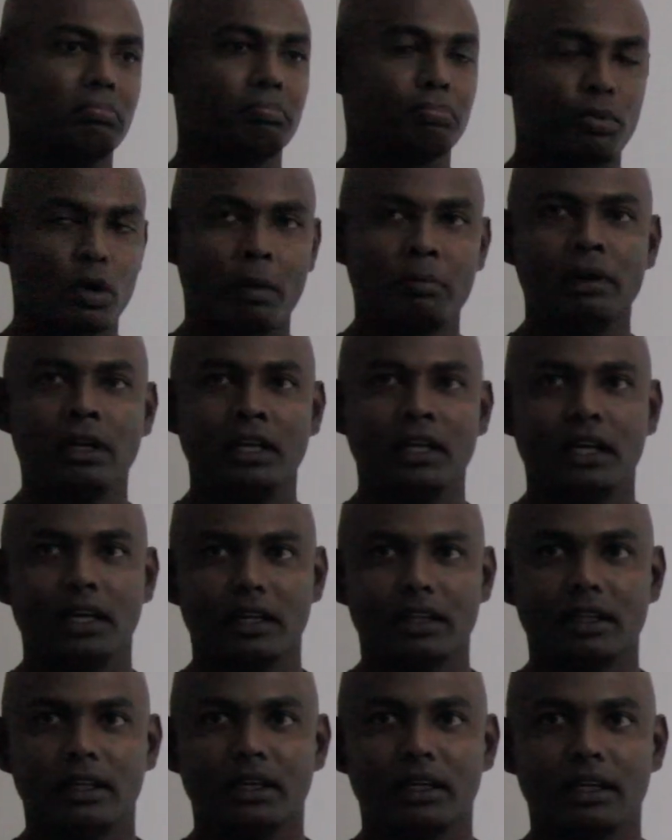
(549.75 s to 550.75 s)
probably
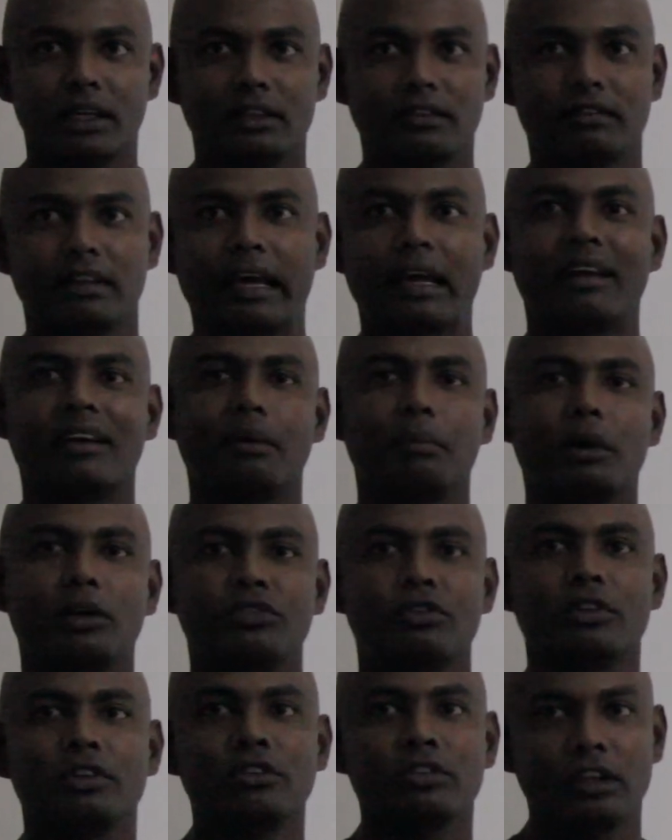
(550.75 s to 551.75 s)
the secondary
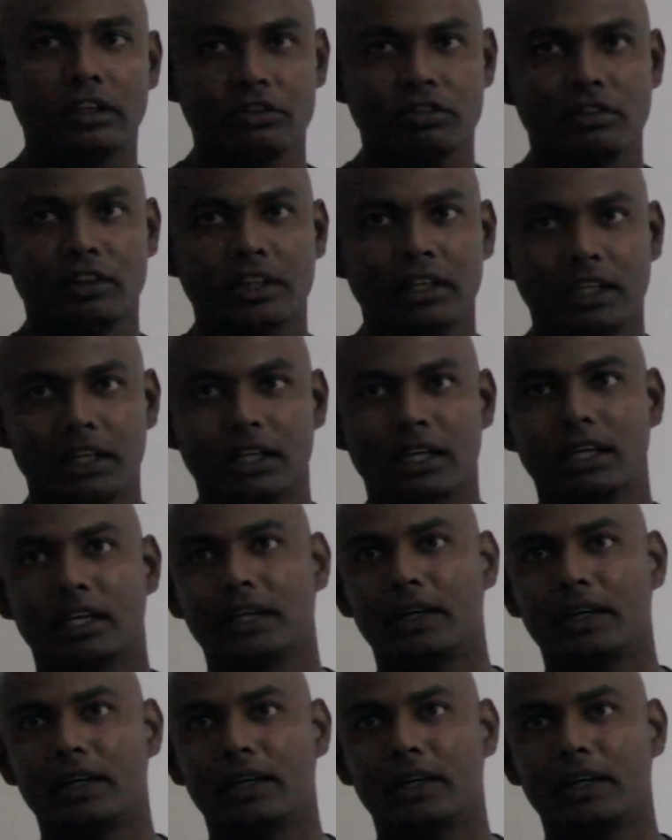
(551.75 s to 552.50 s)
muscles is the